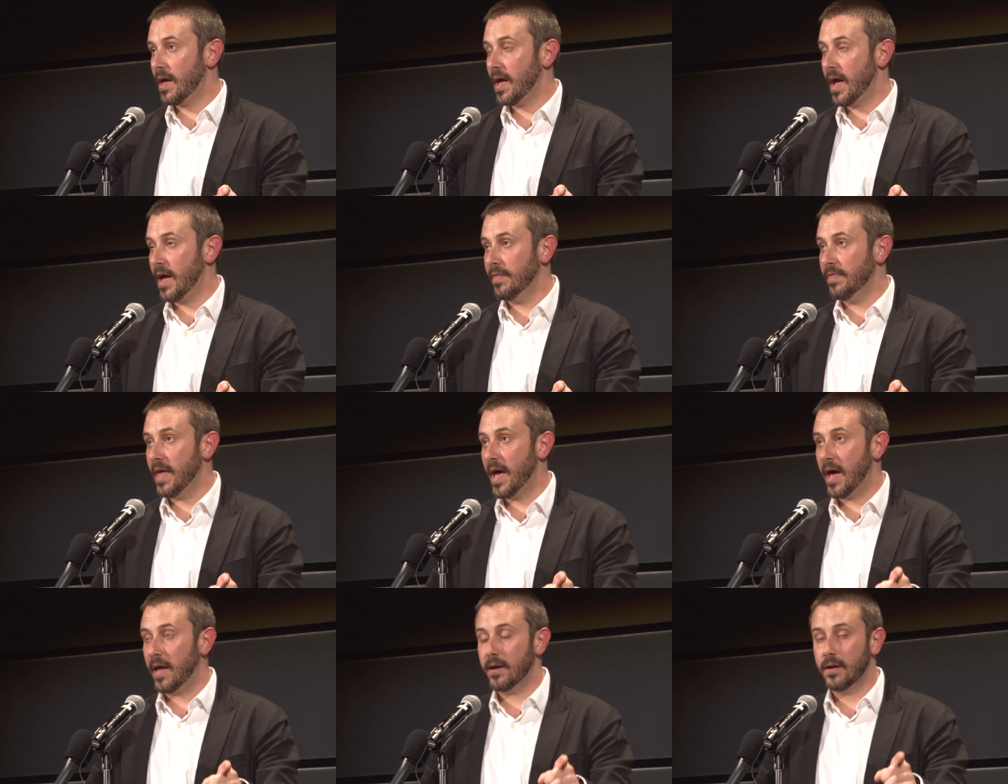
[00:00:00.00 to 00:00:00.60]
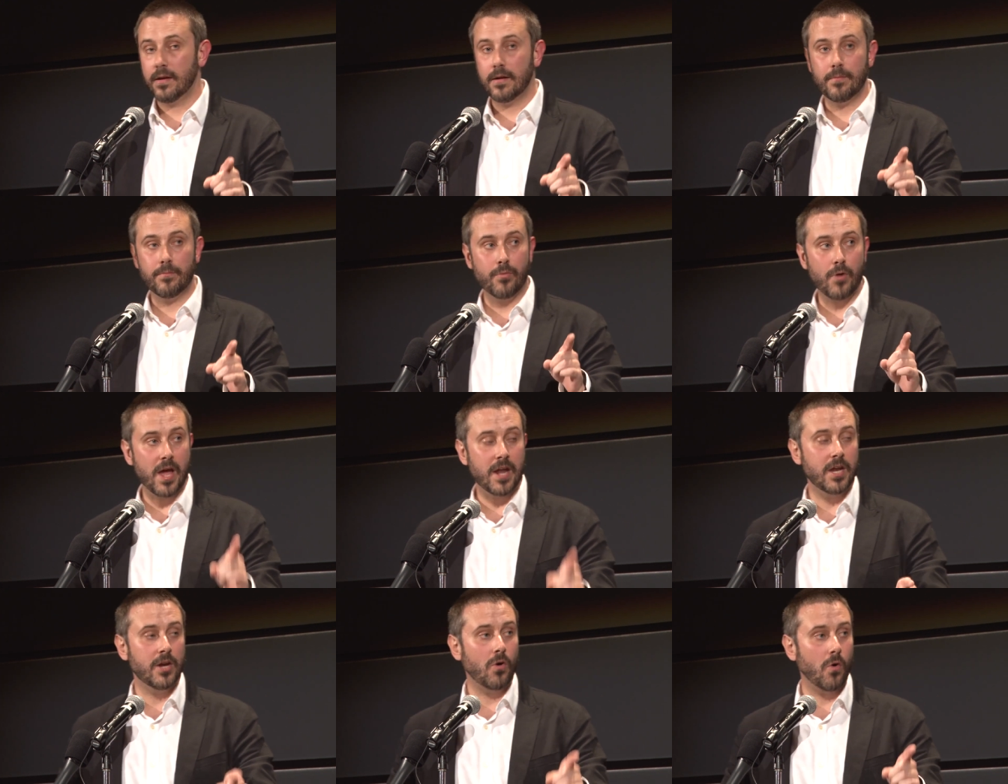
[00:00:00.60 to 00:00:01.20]
and that
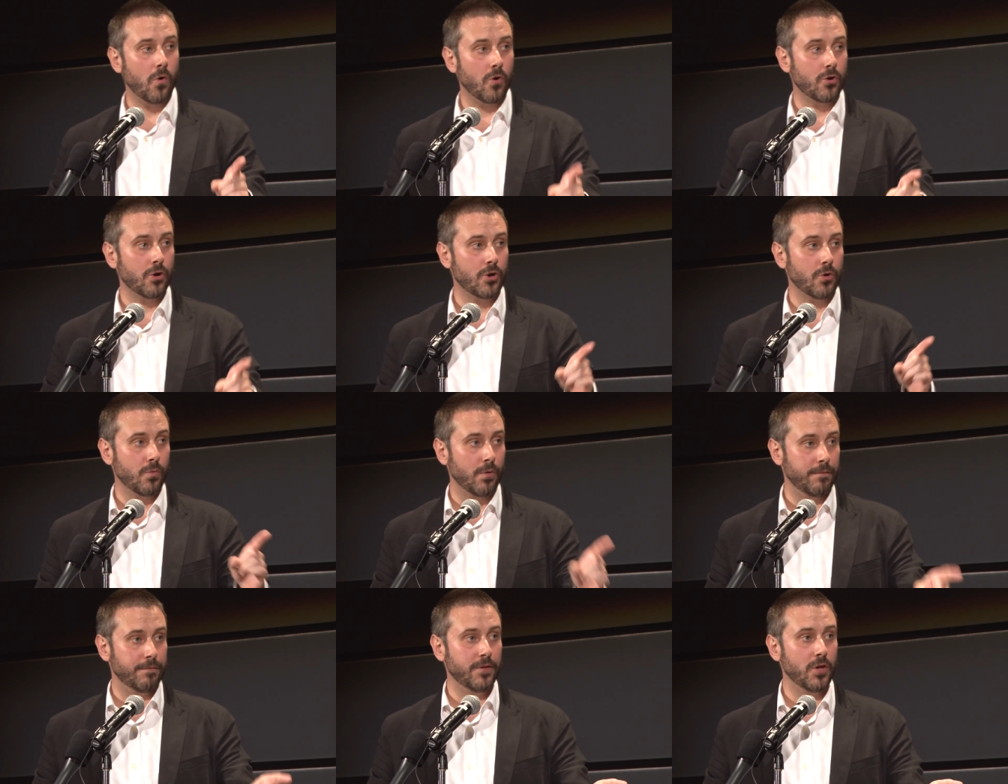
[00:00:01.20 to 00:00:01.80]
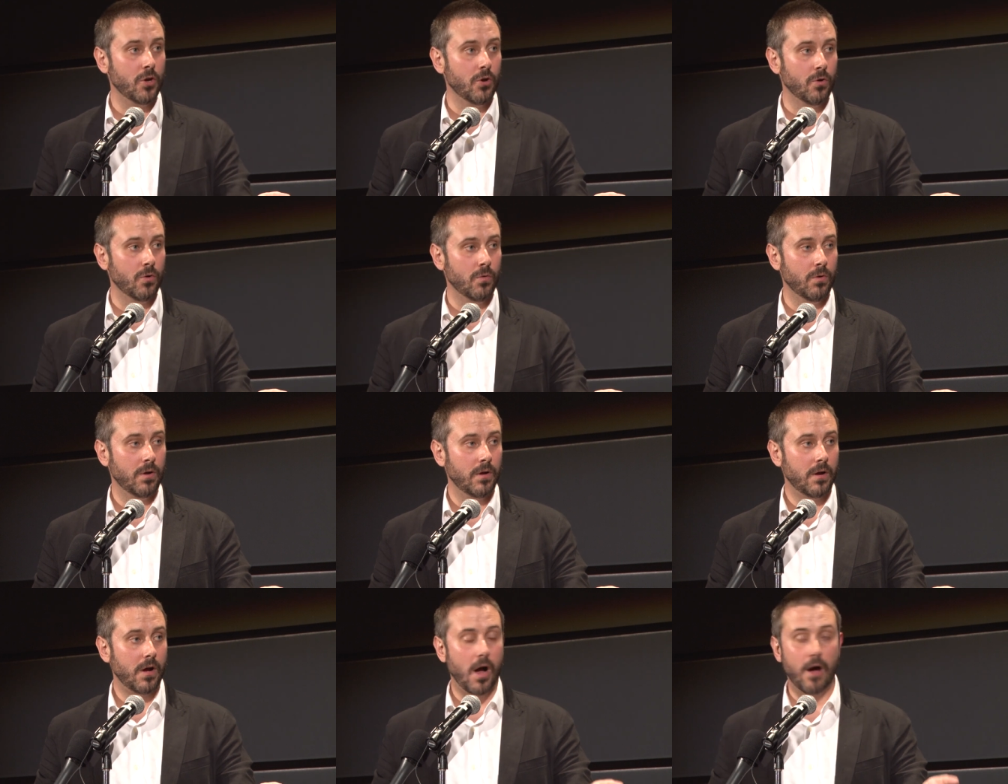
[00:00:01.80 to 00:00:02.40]
Brennan ordered a
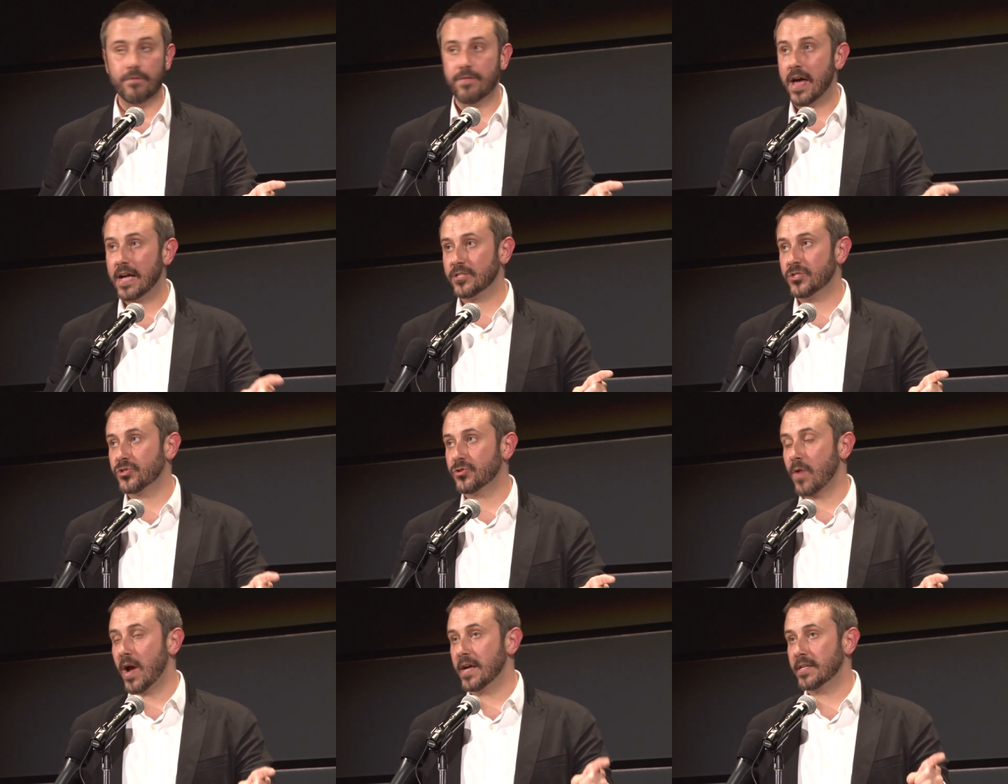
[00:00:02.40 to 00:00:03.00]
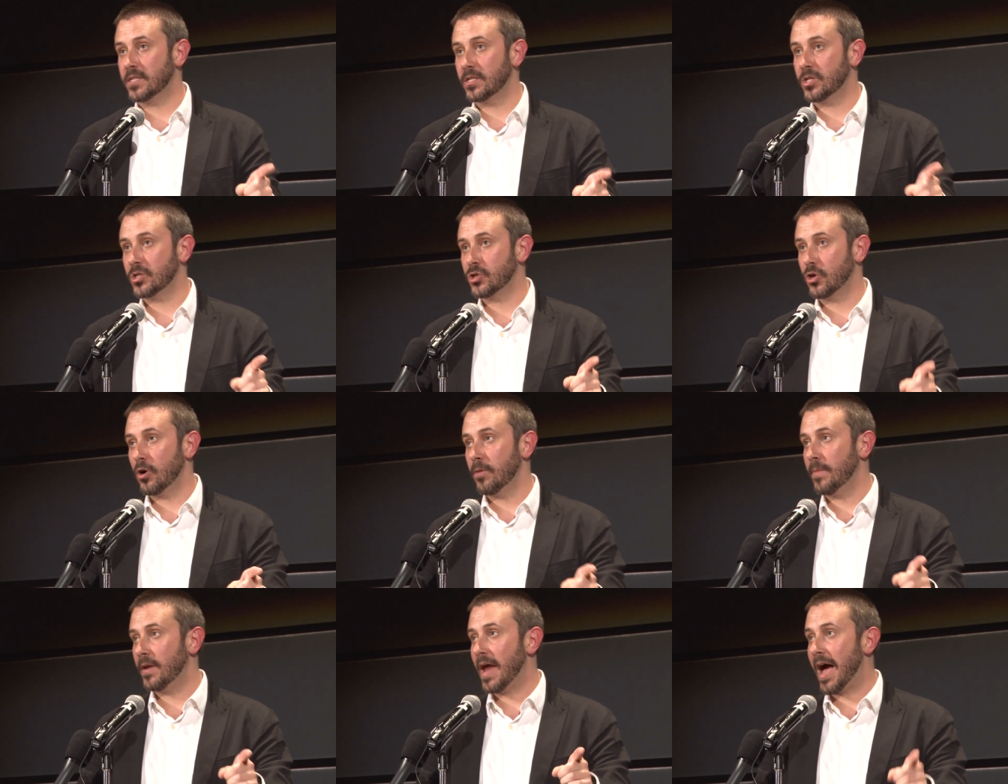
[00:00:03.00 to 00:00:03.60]
review of that strike to
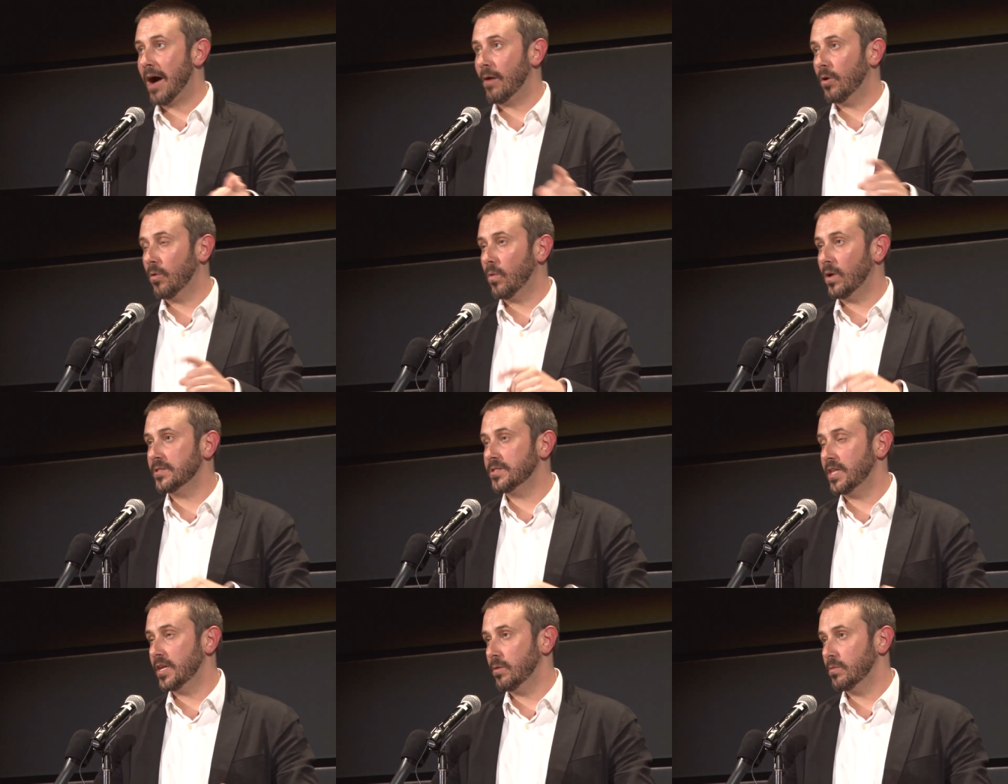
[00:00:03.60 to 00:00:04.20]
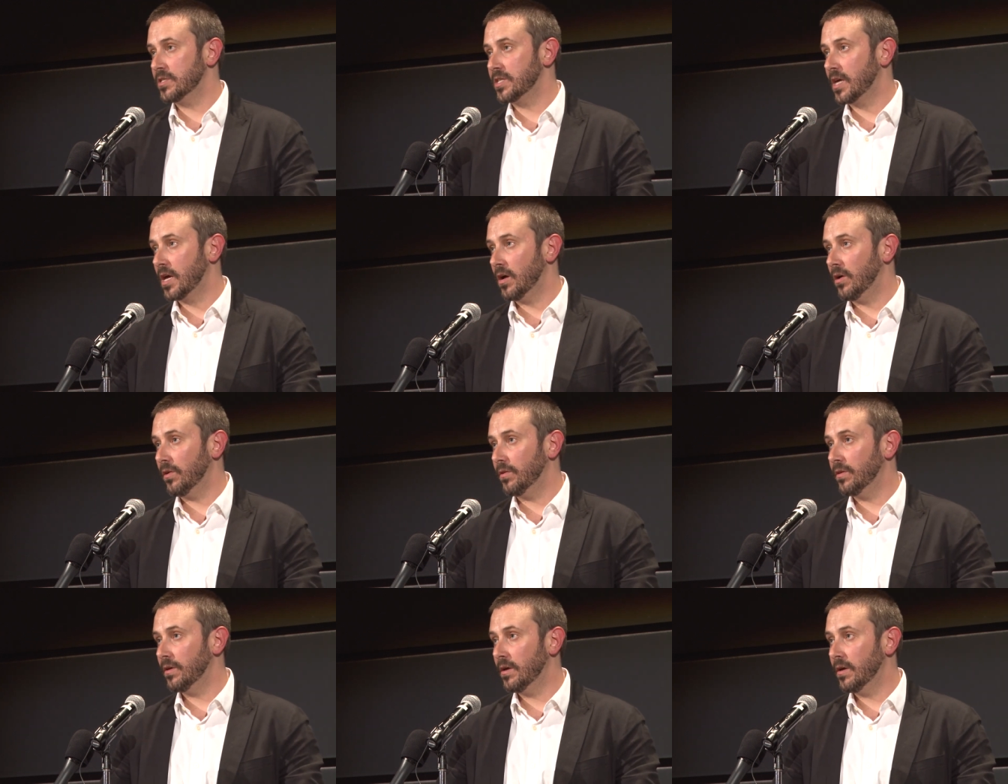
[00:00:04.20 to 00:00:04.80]
determine how it was that he was
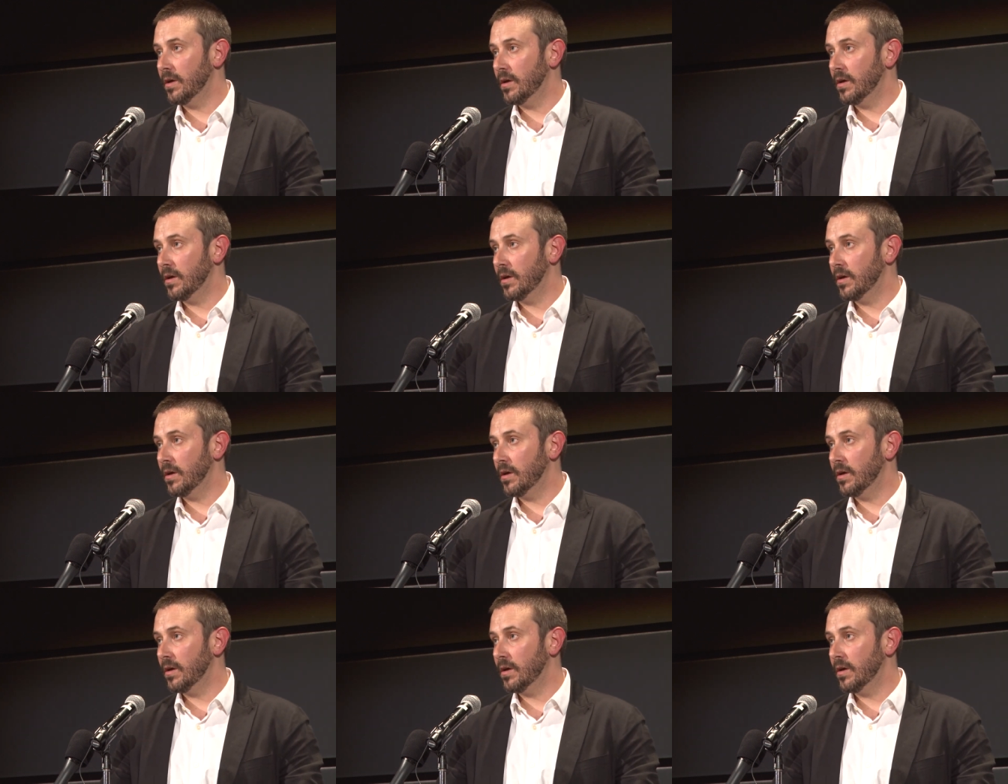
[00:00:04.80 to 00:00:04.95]
killed.